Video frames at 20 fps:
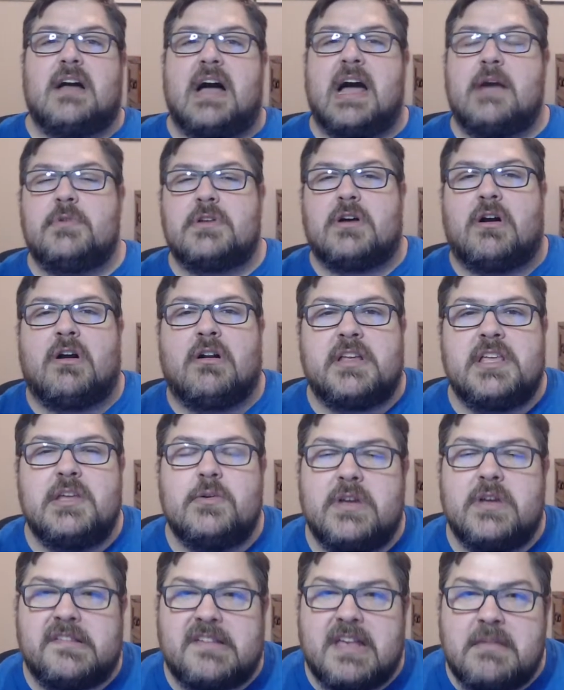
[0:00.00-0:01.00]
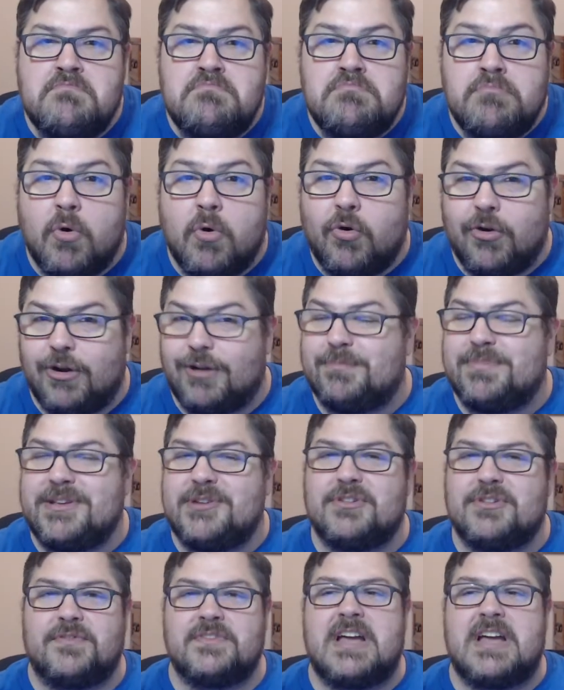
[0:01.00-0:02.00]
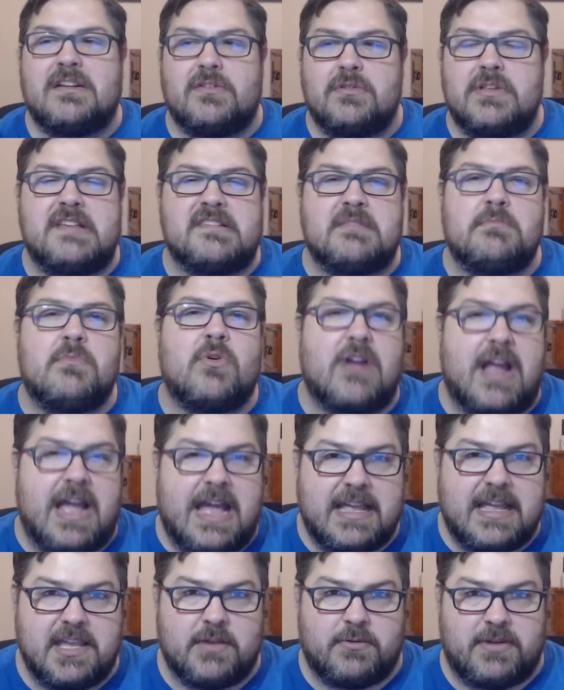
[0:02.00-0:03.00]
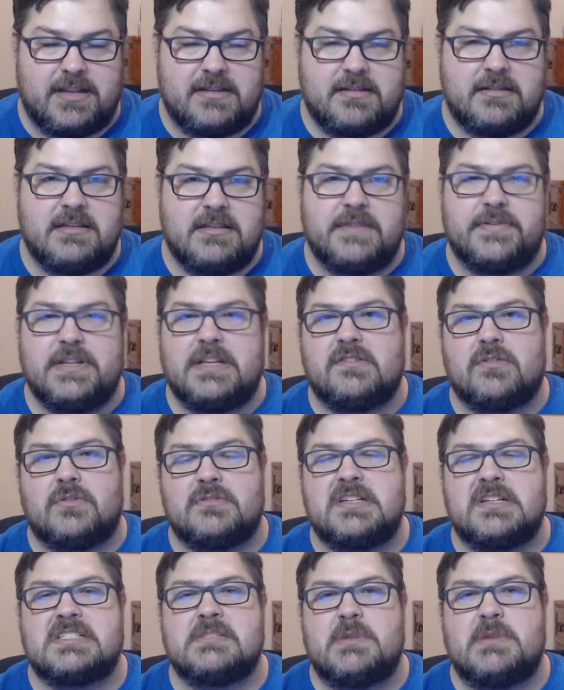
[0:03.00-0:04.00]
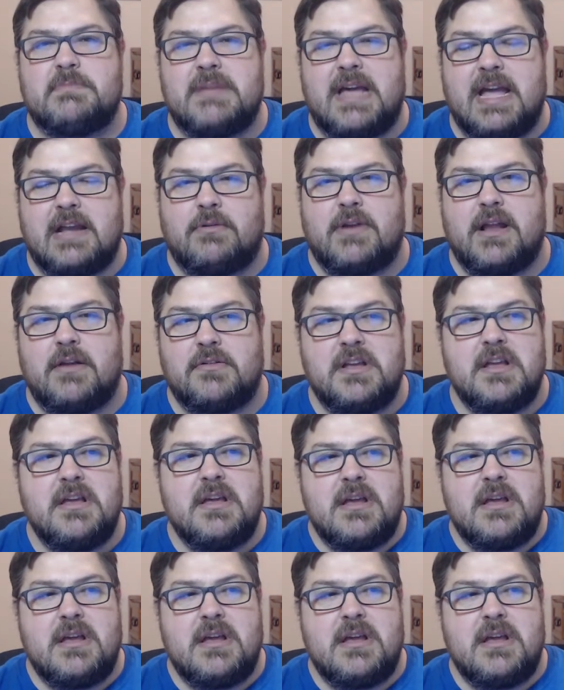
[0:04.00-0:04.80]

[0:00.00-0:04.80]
I would argue it's a more beautiful, not only is it more accurate, given its Old Testament background,